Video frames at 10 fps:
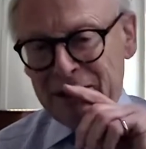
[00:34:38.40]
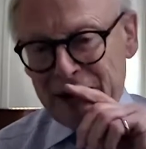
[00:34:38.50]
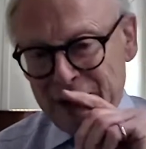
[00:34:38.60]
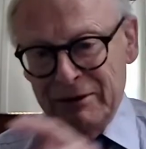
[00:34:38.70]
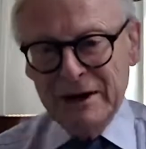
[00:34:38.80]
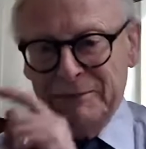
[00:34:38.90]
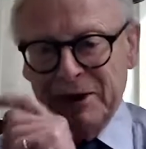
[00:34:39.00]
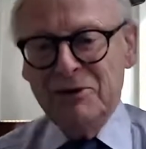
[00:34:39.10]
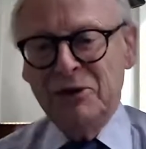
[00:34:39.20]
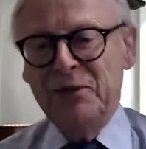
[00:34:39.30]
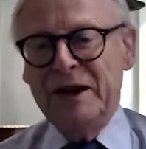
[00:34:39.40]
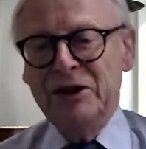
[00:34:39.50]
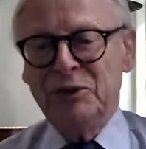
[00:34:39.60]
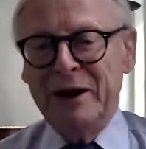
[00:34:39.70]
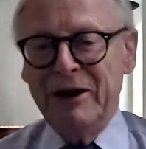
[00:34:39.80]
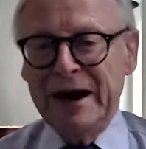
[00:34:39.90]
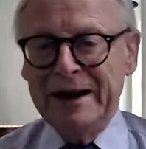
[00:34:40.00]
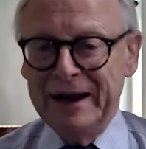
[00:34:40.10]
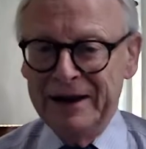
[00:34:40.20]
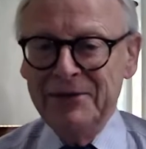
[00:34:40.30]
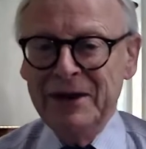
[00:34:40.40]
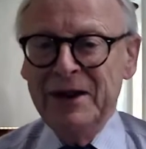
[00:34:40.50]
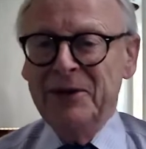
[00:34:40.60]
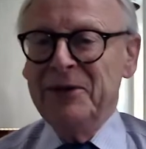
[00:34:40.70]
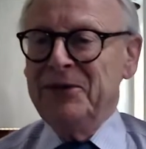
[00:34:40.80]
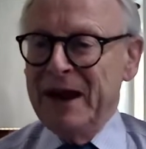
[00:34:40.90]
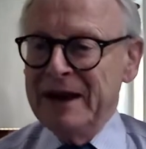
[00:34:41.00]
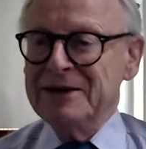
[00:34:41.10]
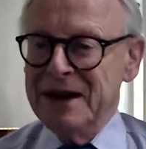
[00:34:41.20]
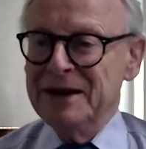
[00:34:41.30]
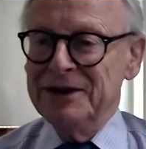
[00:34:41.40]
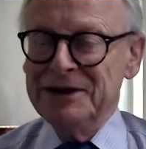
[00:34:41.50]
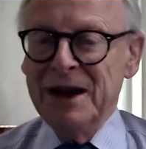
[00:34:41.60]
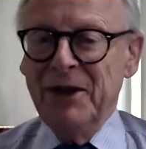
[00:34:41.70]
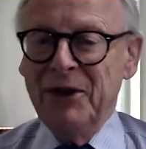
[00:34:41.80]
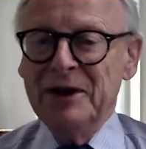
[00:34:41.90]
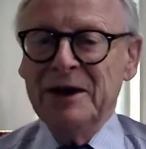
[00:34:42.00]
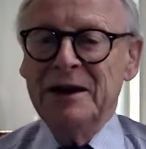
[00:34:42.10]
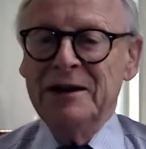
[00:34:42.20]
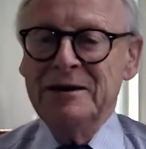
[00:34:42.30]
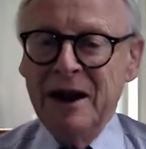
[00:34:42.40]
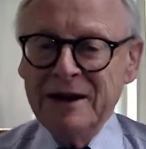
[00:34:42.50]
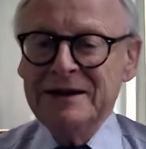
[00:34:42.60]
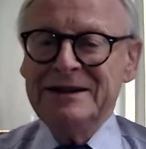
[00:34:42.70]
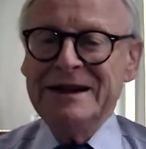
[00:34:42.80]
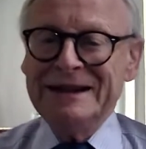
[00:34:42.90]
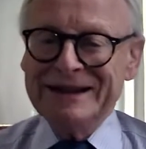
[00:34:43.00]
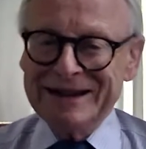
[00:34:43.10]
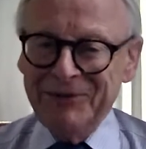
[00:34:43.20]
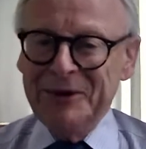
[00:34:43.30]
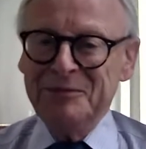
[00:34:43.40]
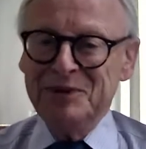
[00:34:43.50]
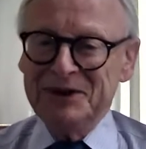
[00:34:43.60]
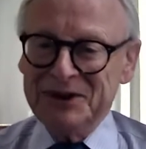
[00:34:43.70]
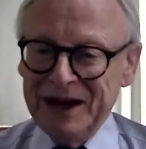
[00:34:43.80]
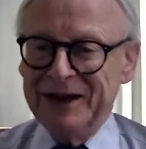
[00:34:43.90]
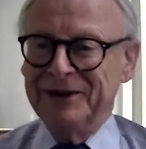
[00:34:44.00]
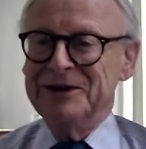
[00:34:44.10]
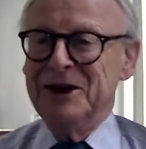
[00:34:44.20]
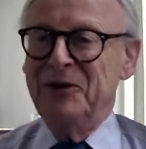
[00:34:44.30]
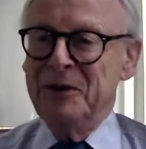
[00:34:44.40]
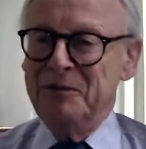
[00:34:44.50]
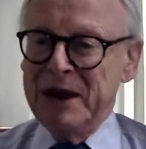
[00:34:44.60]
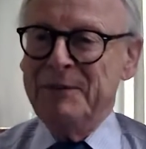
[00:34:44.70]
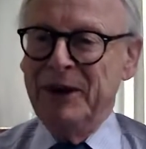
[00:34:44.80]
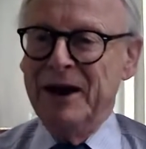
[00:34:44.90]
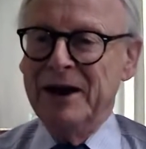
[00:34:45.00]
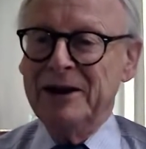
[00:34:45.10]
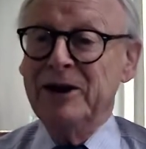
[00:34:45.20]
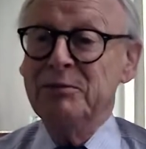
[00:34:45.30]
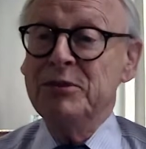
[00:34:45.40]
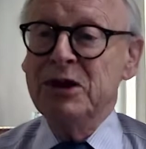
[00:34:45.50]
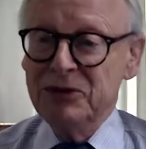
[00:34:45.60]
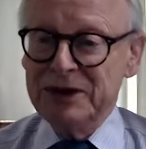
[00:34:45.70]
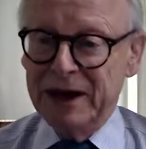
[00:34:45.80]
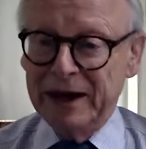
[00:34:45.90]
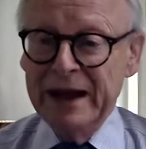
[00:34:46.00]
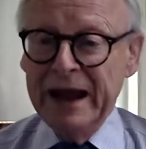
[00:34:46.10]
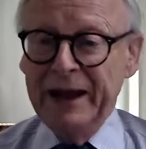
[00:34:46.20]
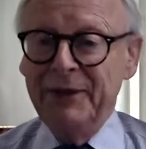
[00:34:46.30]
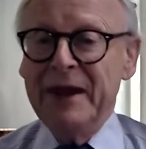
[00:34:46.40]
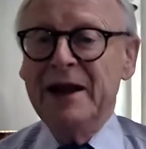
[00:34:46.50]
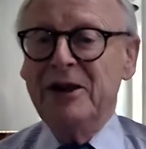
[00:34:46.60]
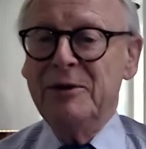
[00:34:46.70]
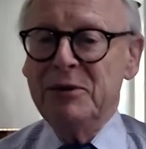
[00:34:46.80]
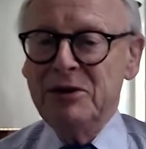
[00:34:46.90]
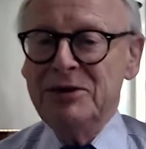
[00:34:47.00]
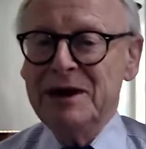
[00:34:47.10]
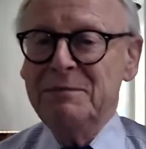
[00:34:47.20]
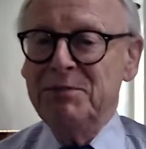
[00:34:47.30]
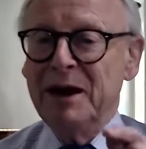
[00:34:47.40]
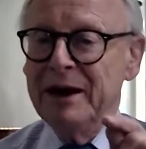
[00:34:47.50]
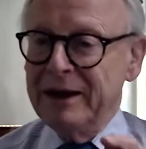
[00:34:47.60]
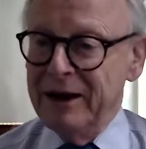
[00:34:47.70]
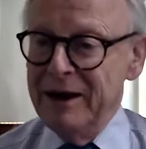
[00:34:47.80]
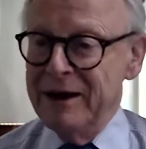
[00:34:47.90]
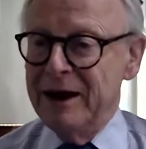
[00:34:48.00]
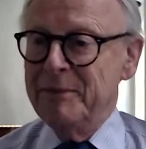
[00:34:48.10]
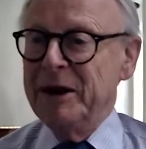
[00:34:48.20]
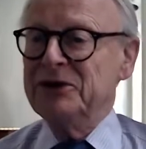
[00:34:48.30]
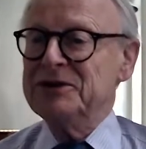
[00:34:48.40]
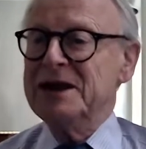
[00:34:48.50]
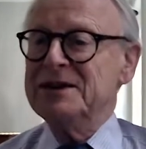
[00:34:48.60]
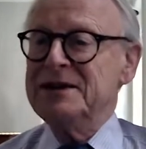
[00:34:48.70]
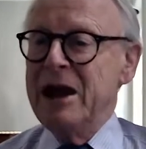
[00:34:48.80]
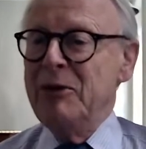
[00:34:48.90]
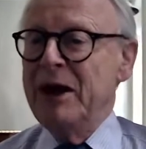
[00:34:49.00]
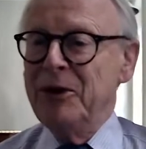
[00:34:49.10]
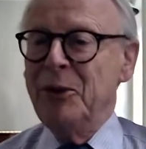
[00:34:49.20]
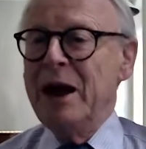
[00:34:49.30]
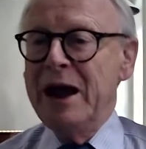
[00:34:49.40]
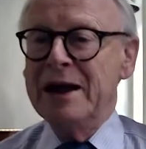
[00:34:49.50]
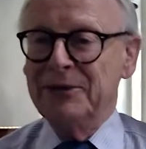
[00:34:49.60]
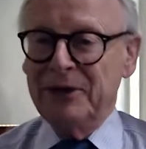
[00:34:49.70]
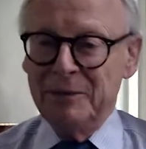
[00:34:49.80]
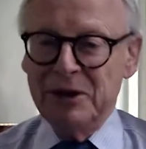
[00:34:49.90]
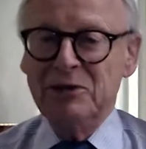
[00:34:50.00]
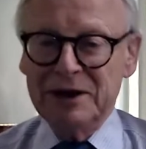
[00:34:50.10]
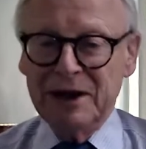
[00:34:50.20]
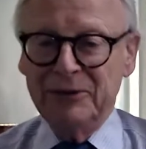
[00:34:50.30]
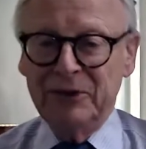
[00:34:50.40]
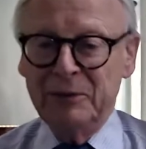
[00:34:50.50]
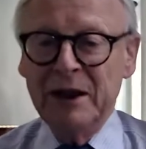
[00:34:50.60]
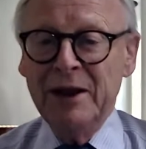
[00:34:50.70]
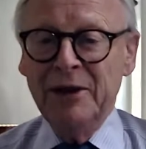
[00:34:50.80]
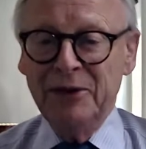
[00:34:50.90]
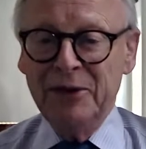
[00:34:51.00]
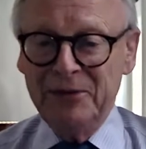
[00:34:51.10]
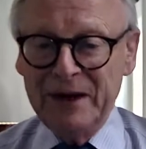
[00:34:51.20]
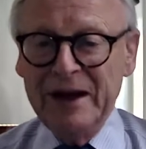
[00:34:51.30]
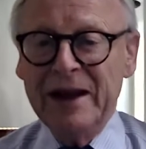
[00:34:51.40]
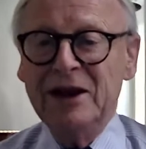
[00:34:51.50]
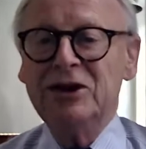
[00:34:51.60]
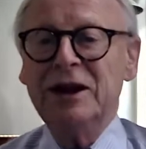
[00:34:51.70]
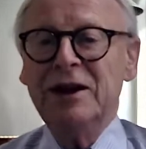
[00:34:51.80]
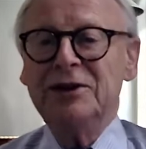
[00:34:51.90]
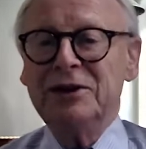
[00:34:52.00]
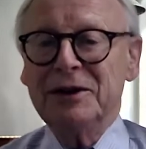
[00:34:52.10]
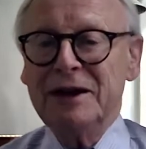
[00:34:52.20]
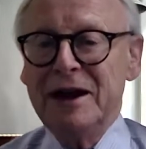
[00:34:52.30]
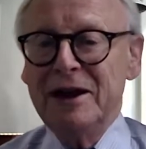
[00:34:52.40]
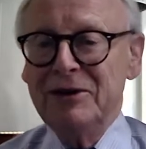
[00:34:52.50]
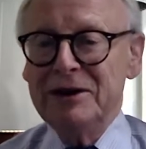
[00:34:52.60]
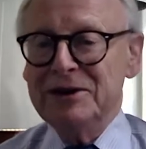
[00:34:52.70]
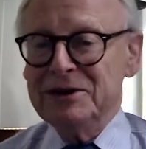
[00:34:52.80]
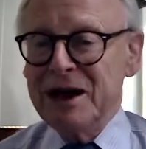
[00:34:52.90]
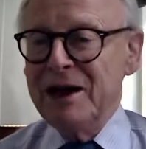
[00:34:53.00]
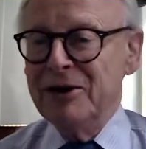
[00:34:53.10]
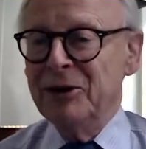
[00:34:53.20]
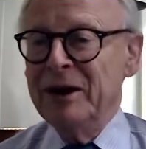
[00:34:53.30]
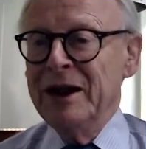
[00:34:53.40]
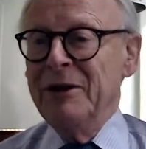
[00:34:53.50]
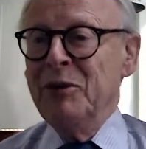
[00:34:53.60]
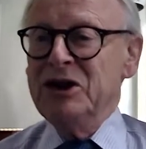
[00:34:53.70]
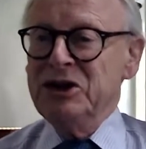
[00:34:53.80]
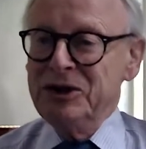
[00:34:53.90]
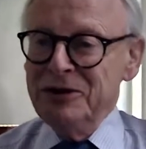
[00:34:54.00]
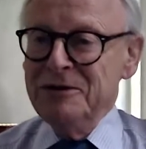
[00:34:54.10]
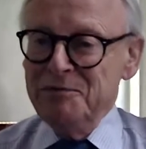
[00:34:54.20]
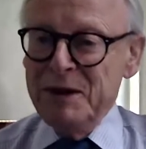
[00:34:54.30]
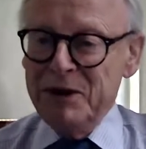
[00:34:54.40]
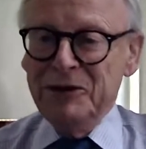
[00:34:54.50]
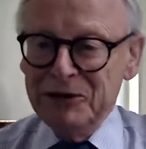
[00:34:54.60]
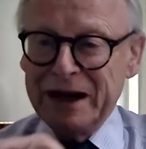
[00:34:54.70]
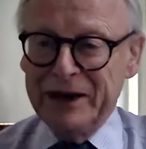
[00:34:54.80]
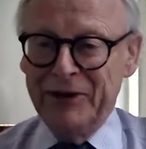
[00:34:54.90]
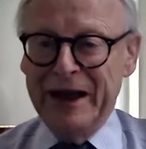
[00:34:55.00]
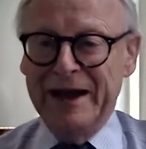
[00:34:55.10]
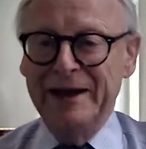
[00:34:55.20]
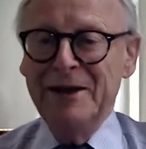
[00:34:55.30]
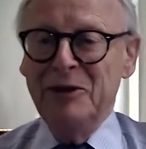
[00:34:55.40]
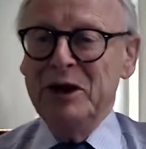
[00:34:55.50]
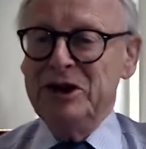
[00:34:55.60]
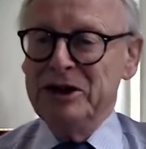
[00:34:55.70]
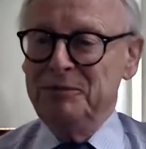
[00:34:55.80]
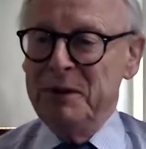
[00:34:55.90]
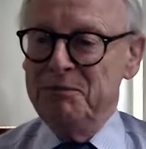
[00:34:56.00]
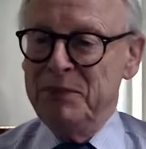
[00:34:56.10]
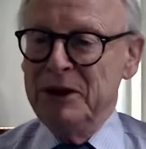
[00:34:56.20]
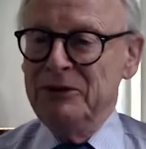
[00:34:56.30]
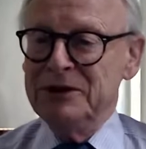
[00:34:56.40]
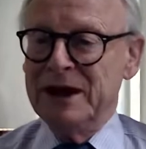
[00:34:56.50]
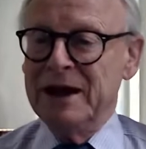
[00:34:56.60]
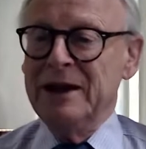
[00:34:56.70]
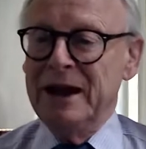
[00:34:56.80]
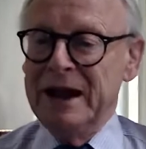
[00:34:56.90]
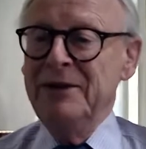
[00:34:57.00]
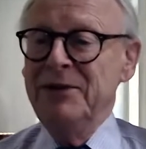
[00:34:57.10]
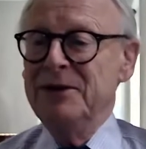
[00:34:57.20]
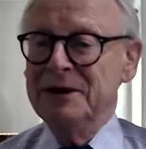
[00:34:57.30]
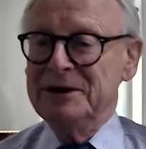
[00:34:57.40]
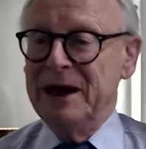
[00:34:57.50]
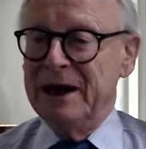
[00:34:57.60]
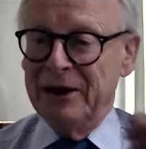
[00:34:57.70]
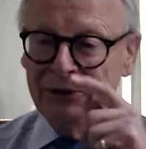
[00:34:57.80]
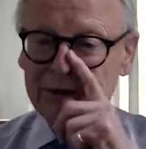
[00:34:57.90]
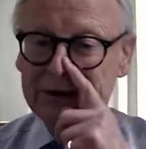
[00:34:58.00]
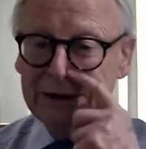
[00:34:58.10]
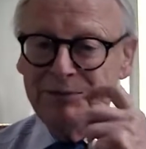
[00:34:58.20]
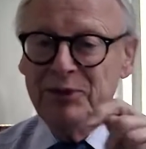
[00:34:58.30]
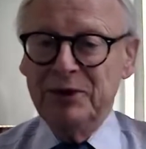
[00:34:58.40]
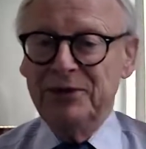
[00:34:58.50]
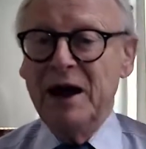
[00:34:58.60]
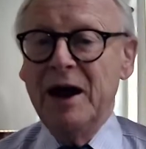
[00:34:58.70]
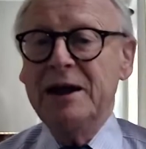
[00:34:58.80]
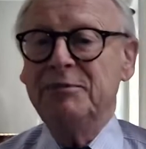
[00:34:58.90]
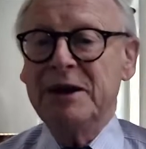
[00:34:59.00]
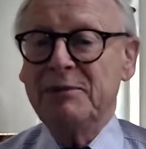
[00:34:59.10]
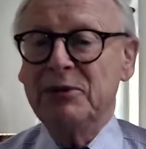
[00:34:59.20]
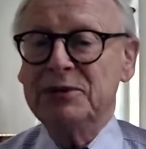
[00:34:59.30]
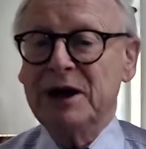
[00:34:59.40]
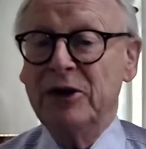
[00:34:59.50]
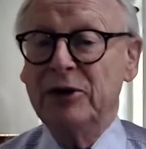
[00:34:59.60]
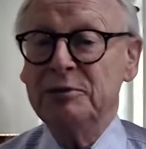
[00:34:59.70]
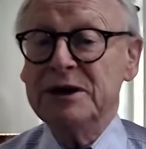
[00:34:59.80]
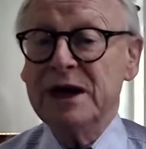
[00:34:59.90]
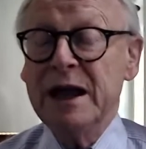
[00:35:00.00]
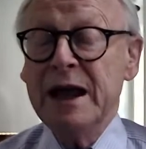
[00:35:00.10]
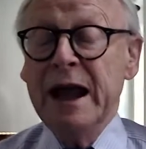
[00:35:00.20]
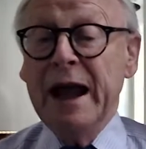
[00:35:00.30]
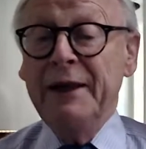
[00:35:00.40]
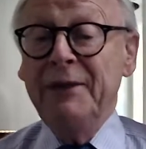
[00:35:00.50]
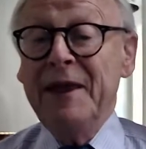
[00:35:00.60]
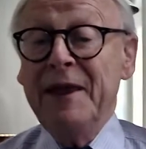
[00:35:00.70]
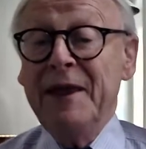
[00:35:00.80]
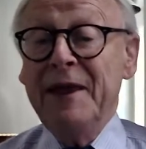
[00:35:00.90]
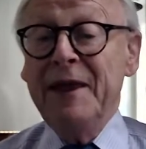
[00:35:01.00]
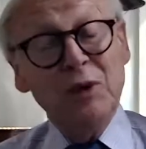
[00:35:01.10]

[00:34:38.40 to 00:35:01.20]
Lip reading: our local village where I live, the fact is that 97% of the people are commuting, and they're commuting by car because there's no other way of commuting from the village to the nearest town. We shouldn't be building there. We should be building in the towns to provide people's homes. And that is